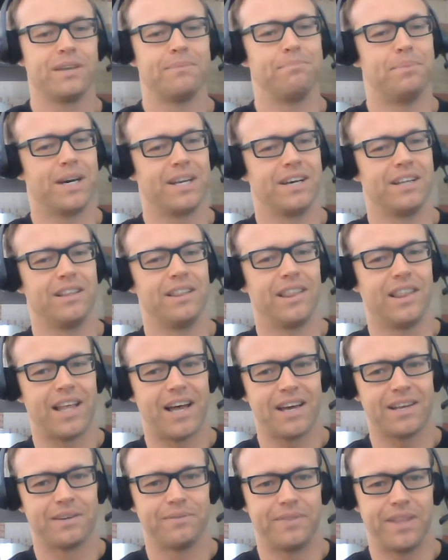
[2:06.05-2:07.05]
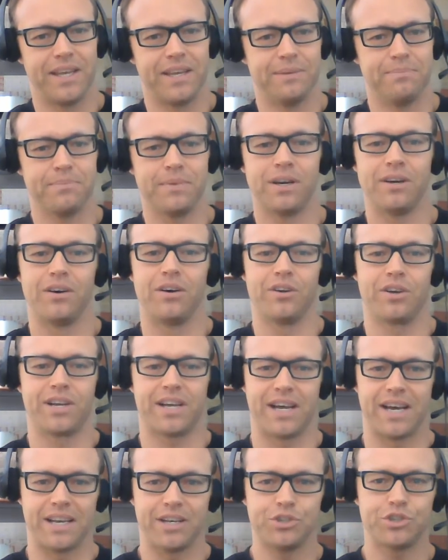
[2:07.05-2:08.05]
but a lot of them are
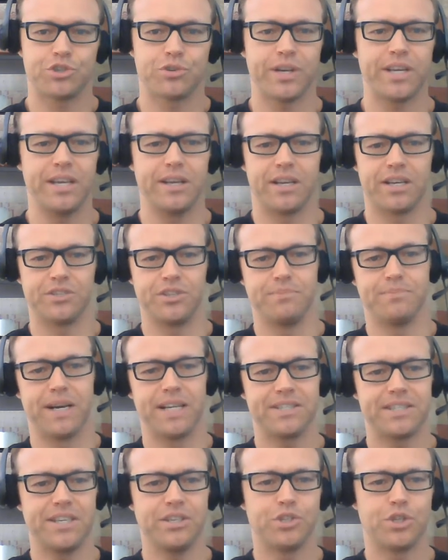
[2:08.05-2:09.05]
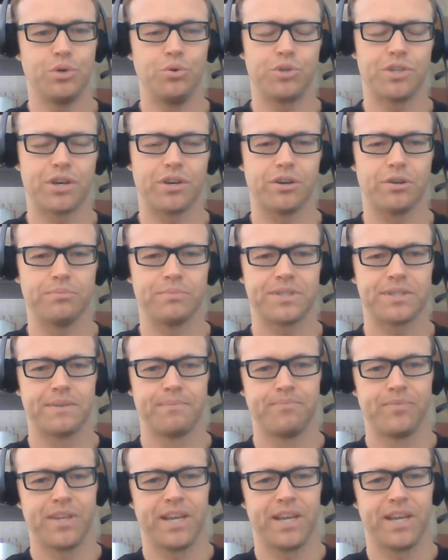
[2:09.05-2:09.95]
kind of tricky because you might see two terms